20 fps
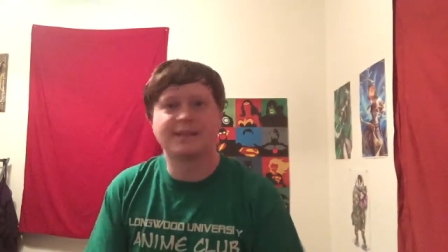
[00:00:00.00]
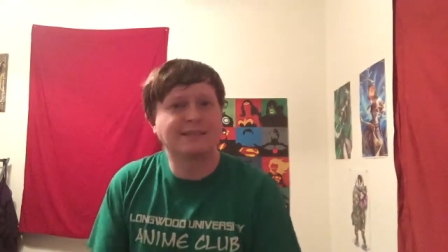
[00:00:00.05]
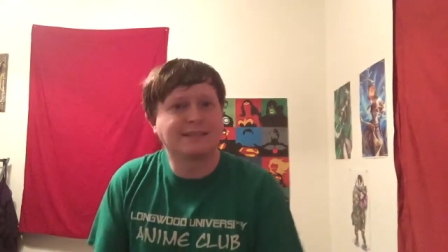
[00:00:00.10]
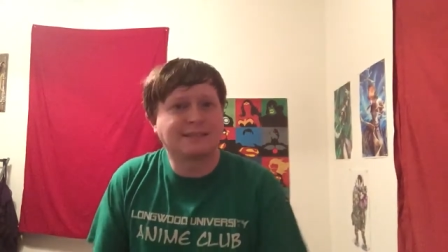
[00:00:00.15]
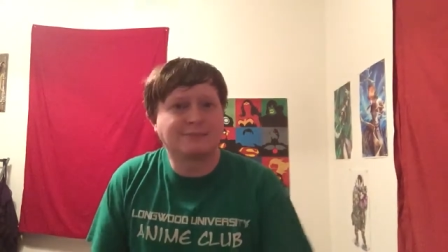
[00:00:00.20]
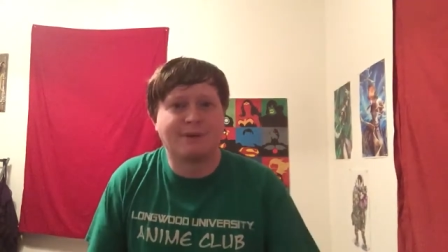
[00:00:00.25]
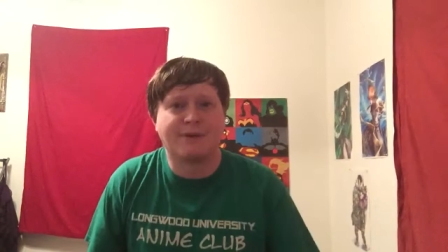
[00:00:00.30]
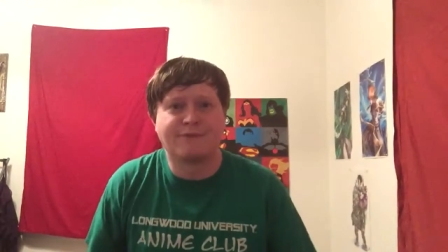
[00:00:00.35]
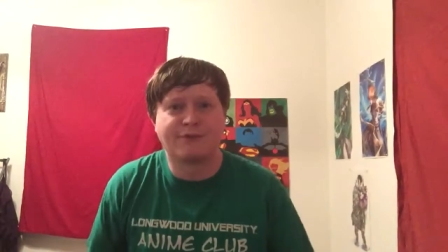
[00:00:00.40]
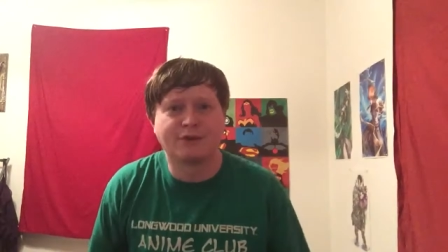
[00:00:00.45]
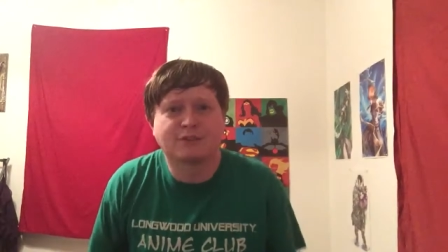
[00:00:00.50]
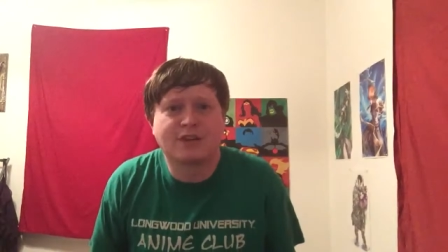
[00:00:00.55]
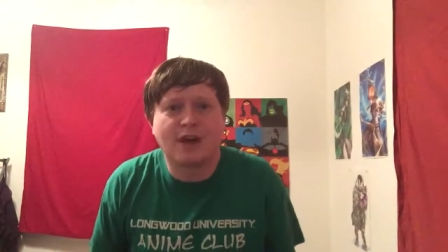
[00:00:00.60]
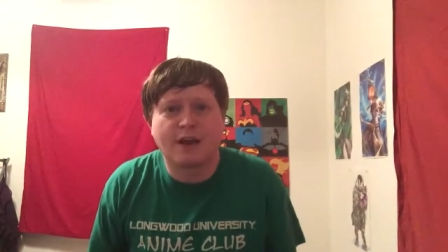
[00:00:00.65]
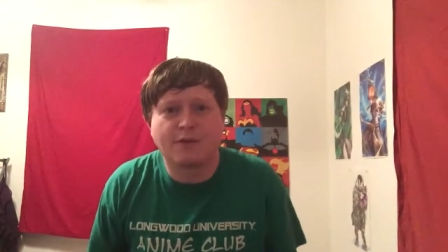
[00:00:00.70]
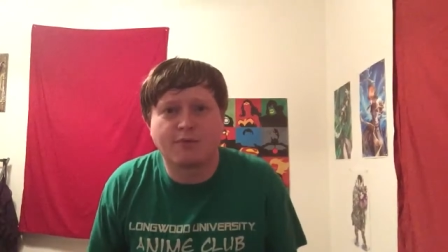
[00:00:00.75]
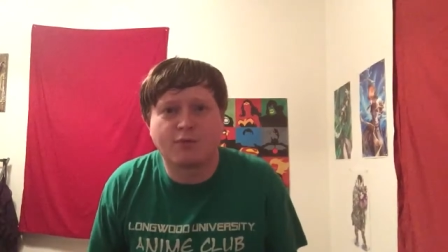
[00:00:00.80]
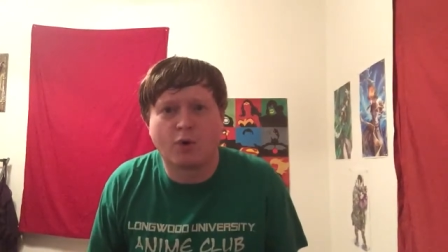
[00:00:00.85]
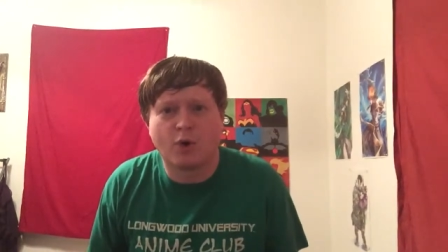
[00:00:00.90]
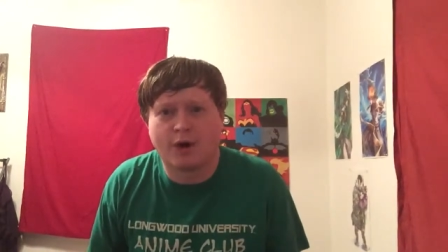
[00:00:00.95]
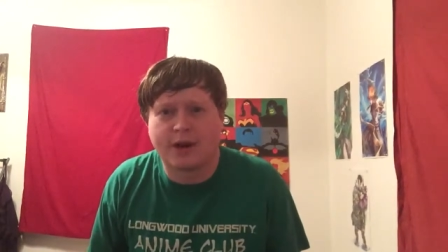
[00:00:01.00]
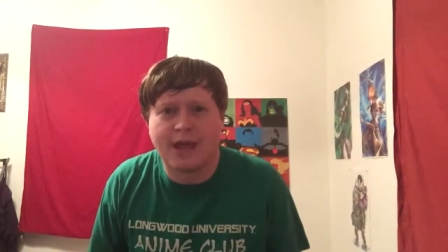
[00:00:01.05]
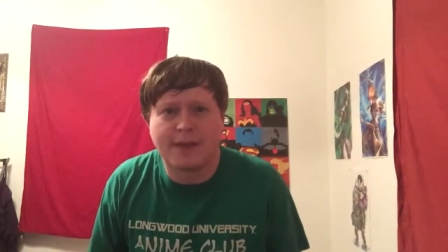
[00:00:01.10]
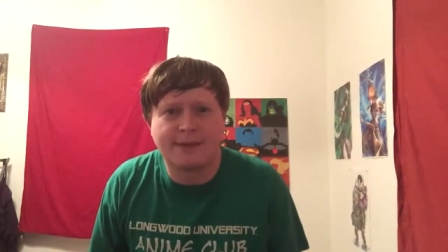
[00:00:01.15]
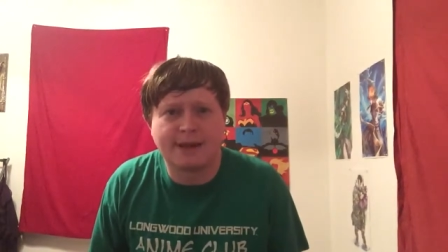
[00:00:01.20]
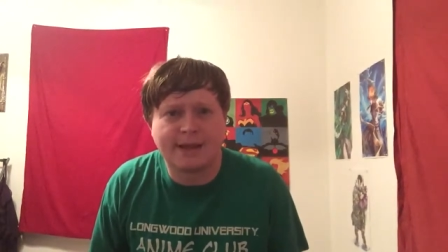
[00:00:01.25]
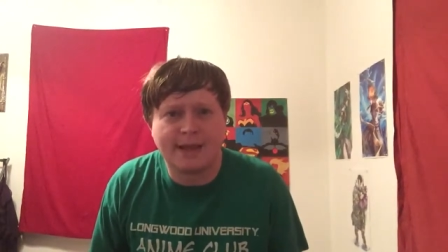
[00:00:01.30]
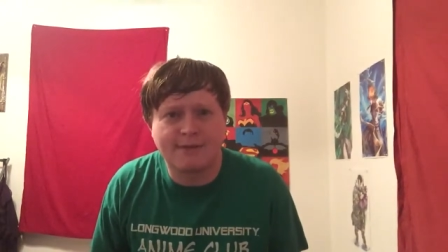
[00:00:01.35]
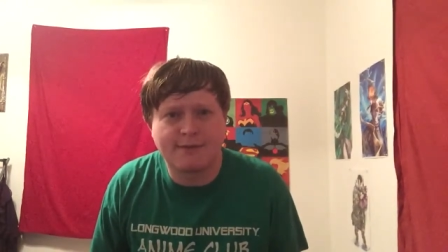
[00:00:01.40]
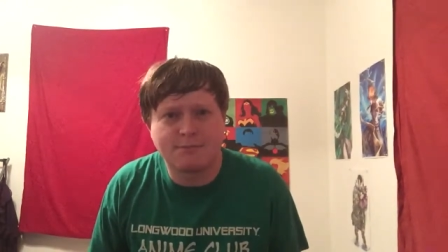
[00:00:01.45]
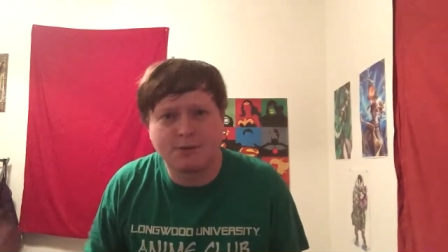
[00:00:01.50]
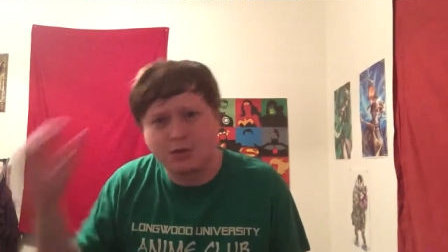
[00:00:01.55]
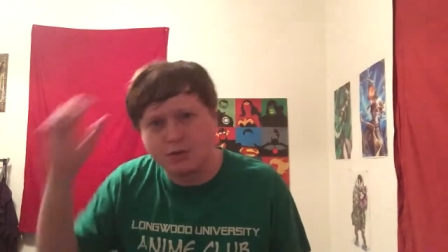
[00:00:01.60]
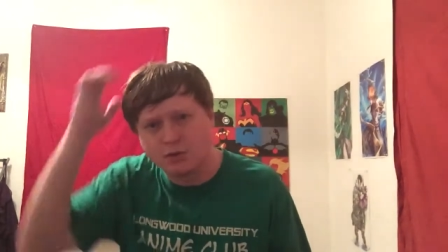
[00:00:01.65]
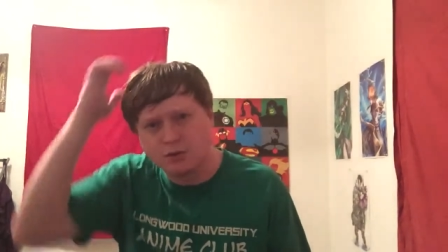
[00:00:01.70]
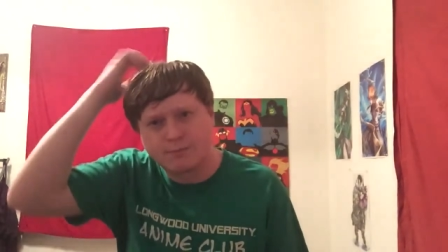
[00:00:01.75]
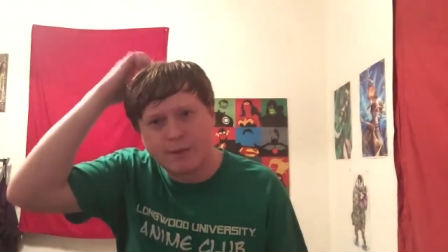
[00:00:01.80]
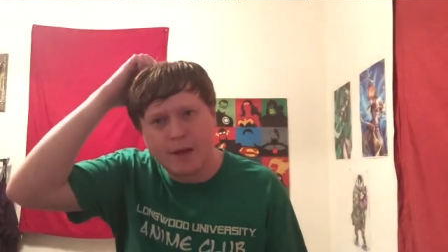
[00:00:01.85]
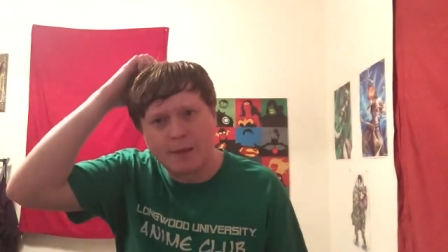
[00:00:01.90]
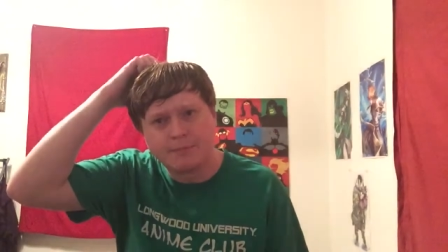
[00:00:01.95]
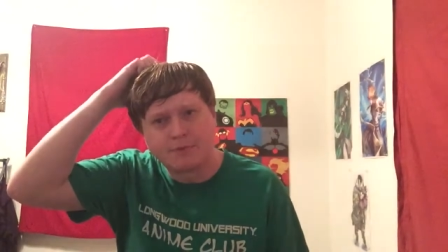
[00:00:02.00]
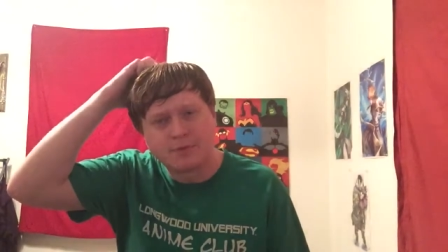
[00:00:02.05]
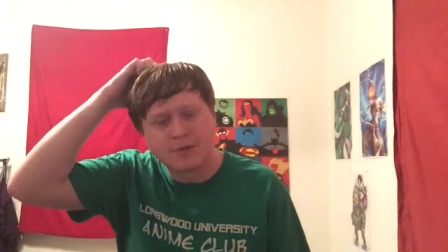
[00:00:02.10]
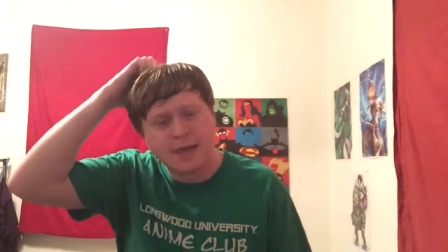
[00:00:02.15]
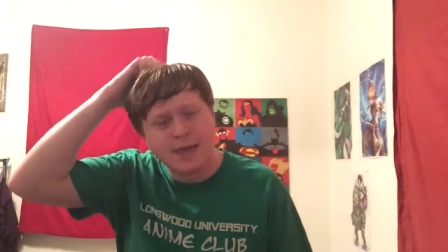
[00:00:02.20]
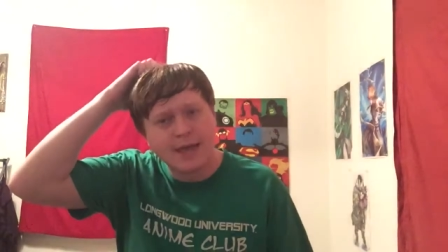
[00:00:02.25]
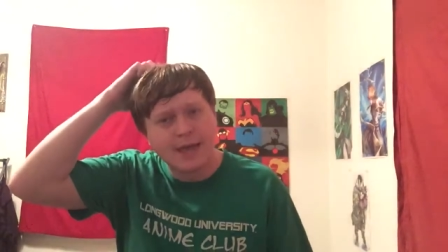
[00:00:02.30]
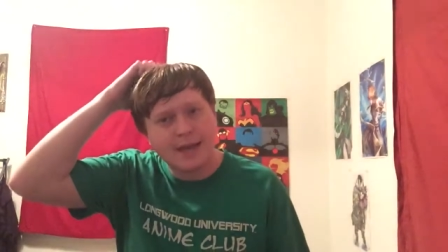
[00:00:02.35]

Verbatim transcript: And this is my first God of War game and it gave me goosebumps.